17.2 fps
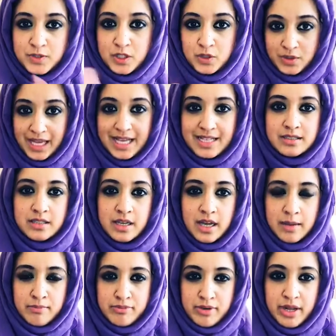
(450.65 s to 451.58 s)
so yes,
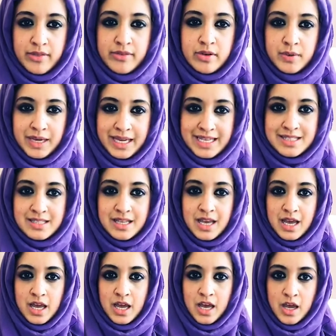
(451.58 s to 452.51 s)
a breakthrough is
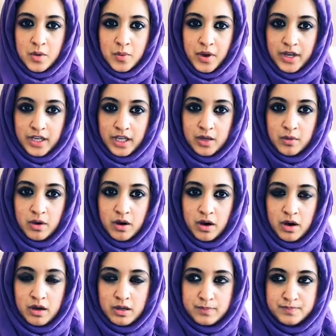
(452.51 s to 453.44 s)
when you
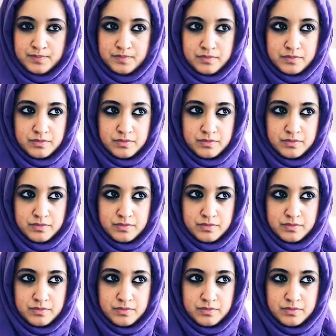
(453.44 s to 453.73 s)
are